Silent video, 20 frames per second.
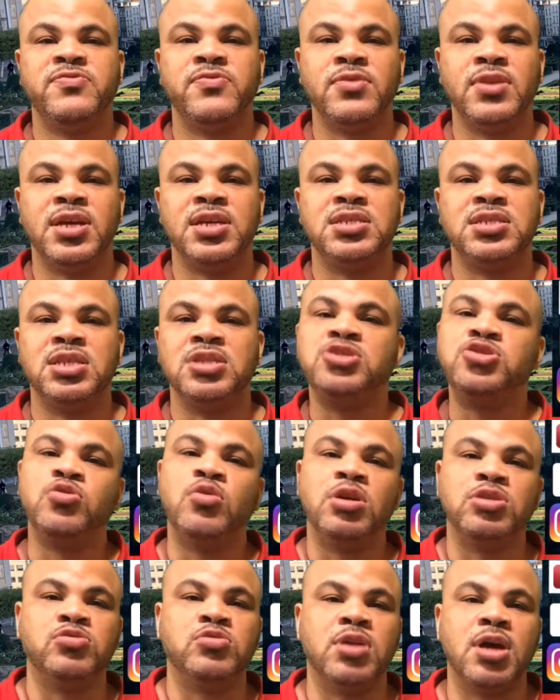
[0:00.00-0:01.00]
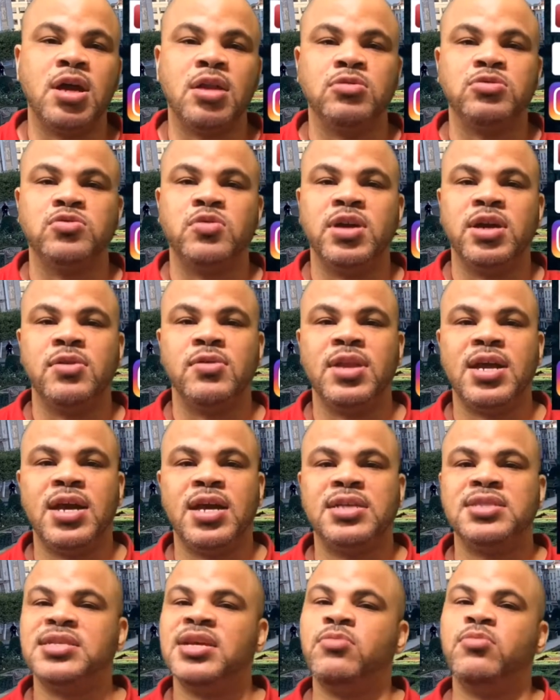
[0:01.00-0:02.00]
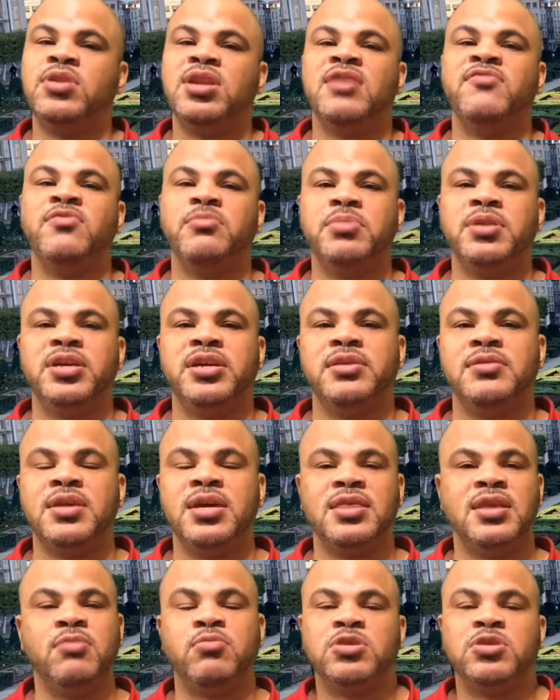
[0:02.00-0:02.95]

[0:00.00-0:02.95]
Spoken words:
for less than $200 on airlines, they would never believe that.